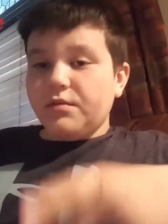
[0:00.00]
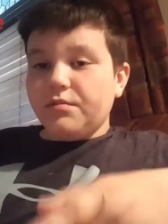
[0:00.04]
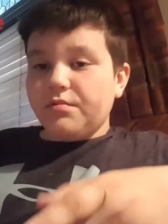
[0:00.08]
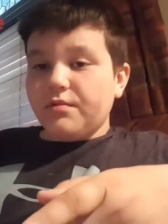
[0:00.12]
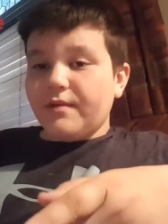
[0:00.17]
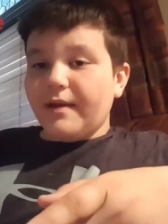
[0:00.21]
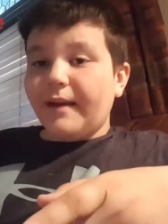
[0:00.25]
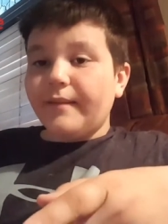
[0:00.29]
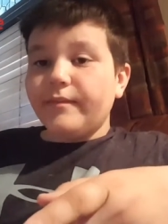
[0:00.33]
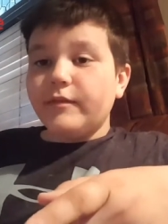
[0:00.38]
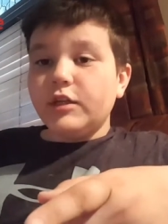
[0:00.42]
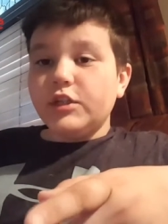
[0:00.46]

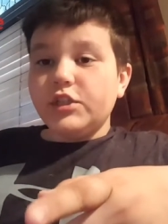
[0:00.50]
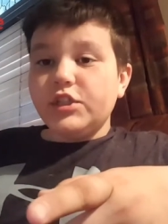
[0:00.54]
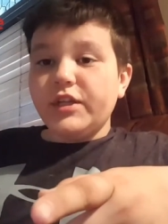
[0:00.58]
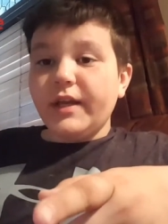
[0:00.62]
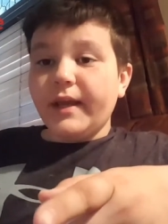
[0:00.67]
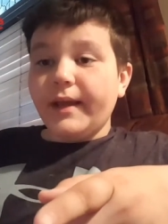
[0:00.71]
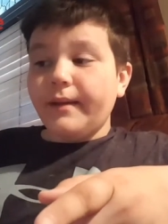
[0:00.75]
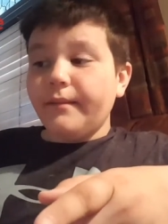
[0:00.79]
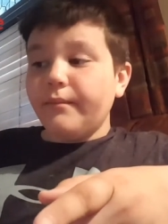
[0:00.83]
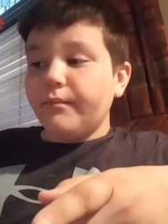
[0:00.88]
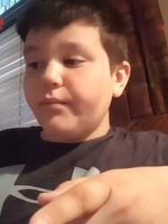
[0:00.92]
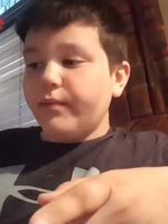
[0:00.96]
Subscribe to
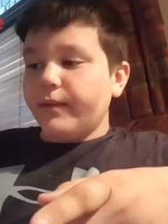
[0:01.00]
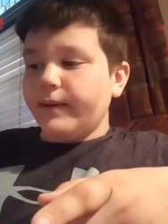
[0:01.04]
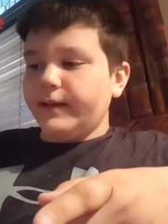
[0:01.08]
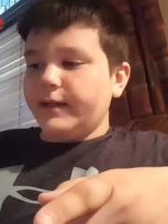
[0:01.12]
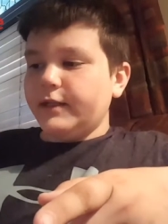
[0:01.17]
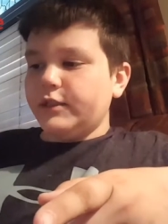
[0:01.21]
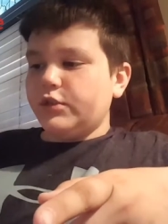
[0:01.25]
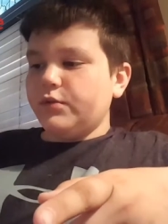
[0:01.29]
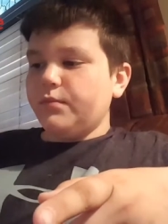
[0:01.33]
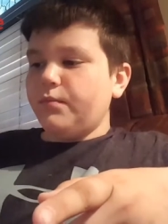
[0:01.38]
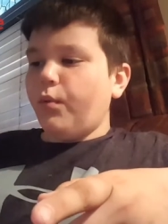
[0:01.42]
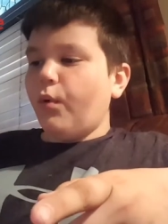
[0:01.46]
Jane
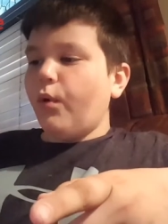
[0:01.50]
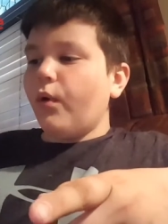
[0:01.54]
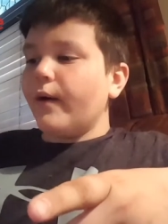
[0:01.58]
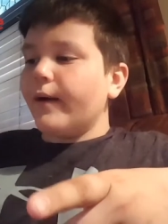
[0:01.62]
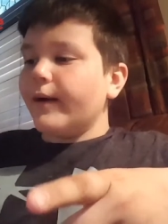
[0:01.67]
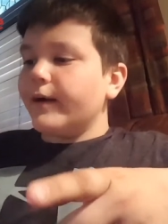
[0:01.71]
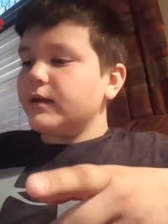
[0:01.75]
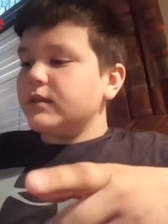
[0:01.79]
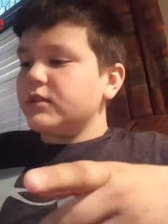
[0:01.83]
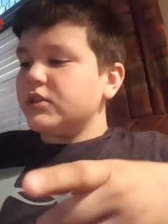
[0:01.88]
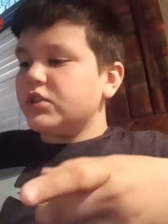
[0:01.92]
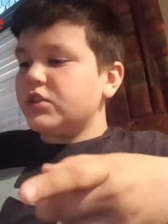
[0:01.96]
British
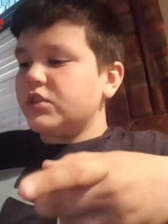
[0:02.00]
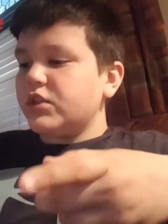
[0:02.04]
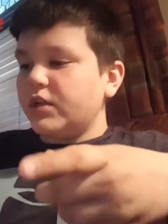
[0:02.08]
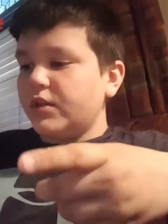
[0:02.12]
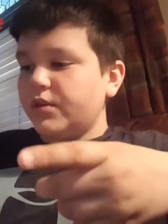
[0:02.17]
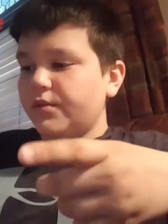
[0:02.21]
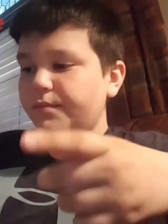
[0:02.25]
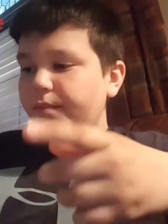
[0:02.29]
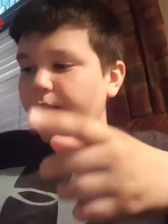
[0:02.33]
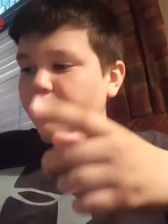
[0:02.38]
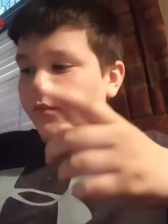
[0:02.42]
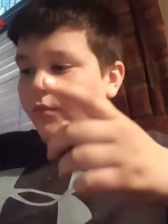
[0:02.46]
Born. She's
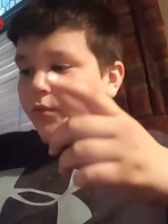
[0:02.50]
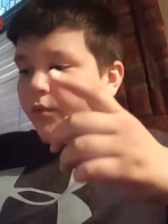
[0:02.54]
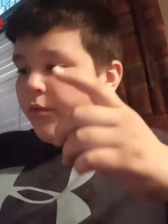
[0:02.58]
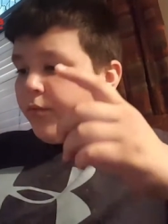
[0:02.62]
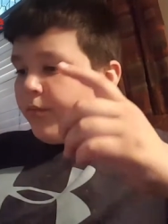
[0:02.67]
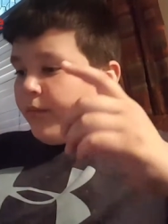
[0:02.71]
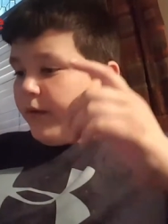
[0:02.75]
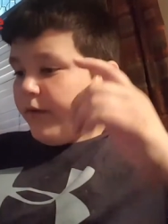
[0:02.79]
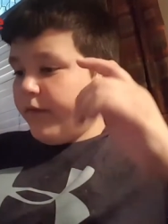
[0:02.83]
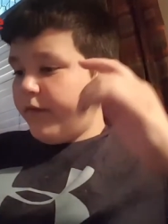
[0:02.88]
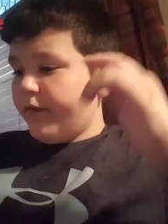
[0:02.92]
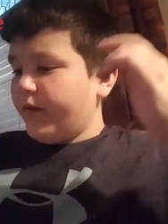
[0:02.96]
been
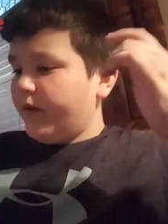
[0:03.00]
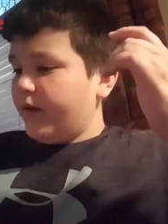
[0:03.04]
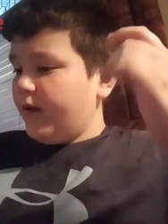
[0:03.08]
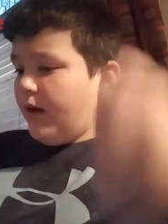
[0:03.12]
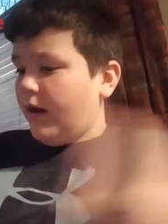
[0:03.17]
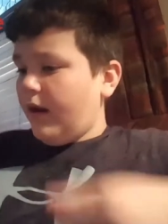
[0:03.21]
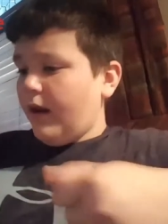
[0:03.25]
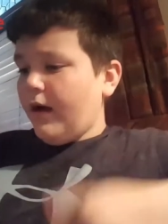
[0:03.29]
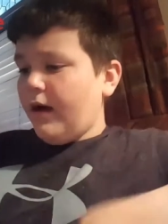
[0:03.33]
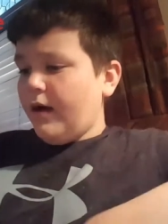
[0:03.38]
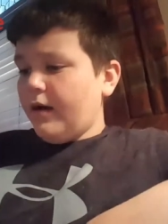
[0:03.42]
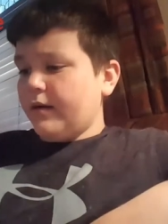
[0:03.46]
with me for
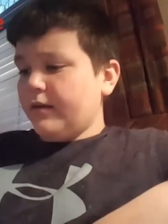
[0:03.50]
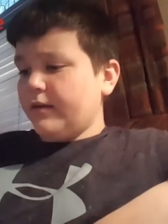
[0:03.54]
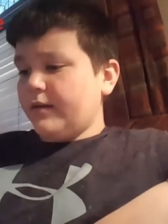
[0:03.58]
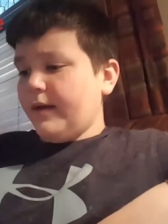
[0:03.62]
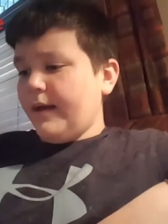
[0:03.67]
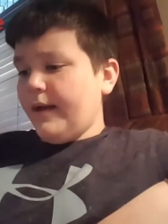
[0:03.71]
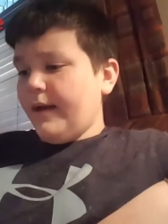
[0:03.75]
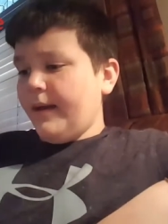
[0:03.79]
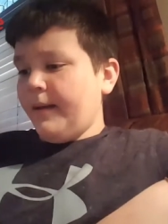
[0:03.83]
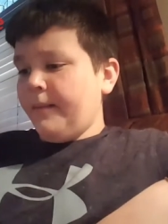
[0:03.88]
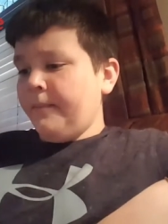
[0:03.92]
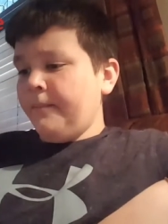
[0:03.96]
a long
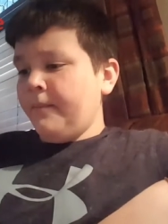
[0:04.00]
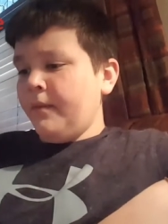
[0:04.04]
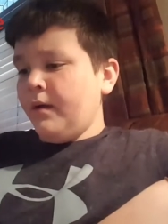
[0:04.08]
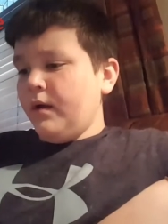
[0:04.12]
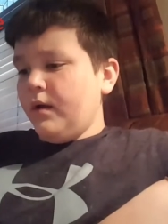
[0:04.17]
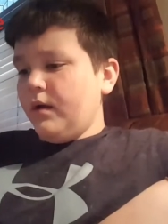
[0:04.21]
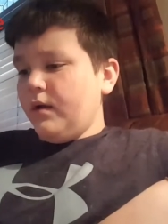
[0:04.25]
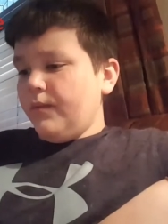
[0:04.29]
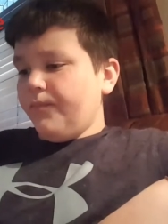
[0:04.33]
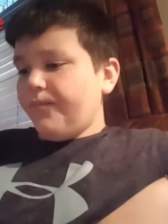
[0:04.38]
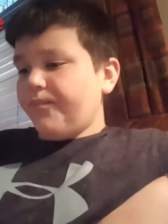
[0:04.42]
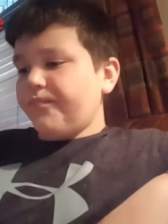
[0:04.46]
time.
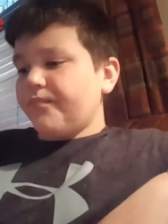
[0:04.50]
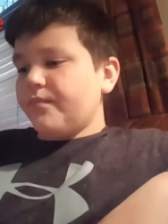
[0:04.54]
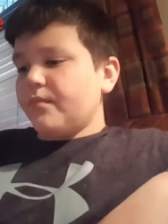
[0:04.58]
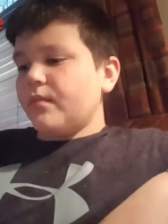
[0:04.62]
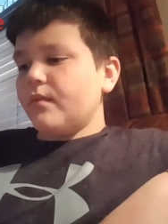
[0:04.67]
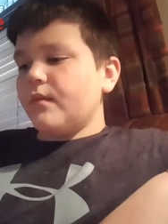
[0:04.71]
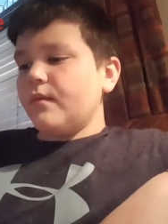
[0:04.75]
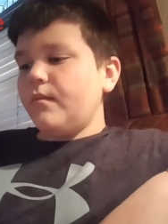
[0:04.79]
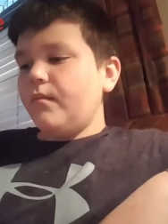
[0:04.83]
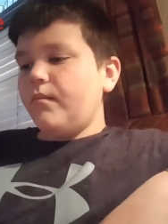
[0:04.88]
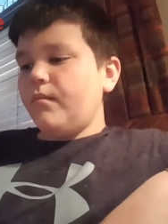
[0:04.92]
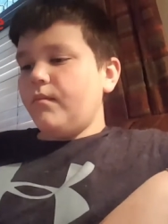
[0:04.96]

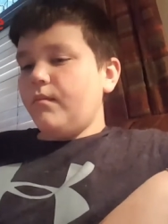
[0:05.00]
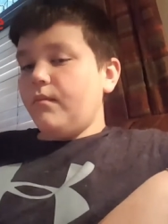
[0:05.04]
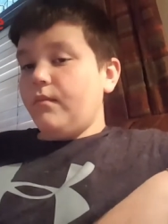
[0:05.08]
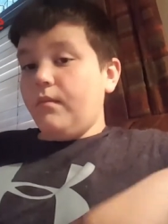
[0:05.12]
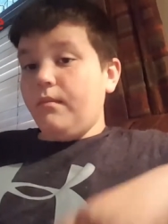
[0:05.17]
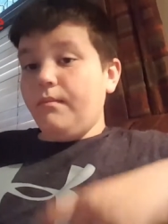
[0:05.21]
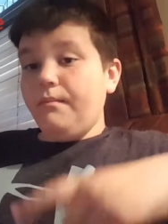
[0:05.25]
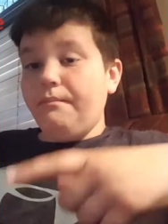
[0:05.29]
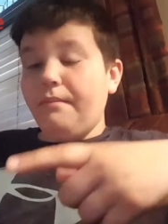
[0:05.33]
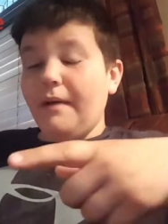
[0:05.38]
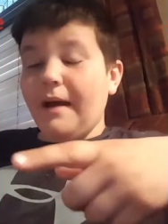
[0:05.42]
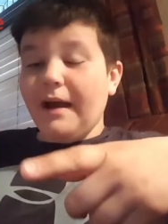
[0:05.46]

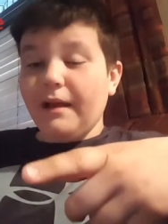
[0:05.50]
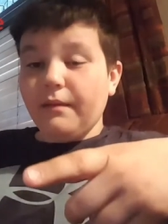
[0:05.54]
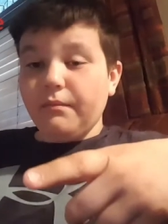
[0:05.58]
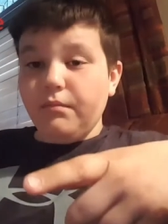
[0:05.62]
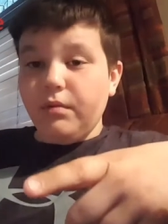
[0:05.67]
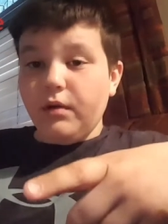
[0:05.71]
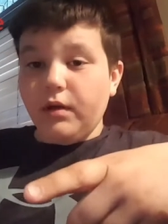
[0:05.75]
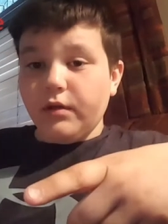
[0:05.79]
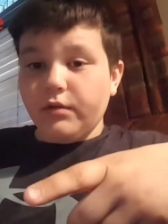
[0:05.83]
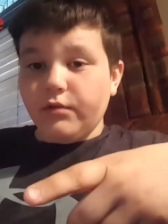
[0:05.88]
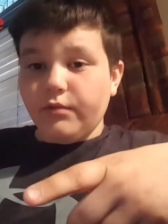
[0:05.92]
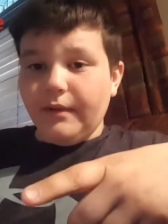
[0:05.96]

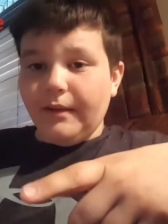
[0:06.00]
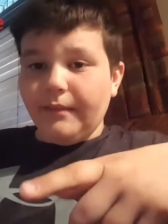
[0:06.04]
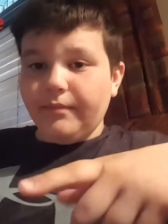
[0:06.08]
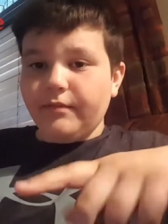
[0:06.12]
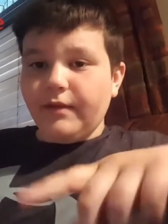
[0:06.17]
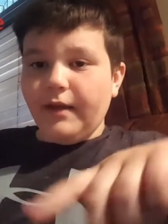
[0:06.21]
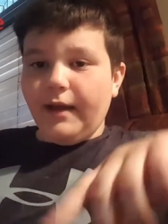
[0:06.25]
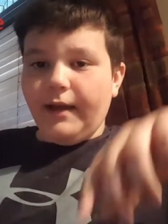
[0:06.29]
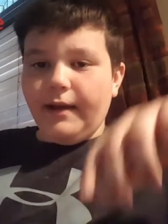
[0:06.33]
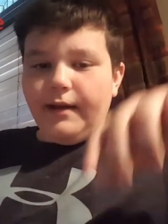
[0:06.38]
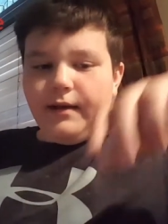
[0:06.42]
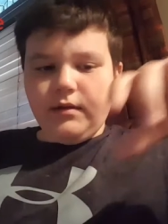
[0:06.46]
Bad Blood
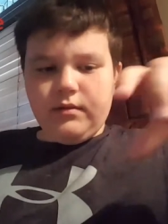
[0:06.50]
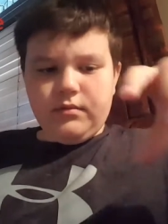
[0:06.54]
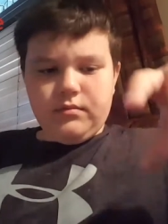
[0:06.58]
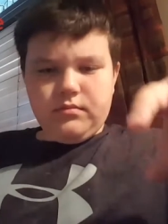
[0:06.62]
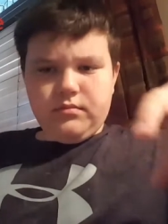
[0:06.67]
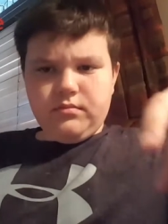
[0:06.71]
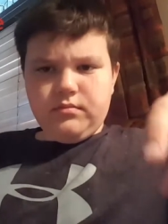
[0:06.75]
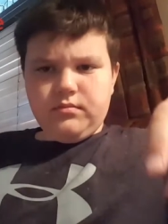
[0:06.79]
Reptile.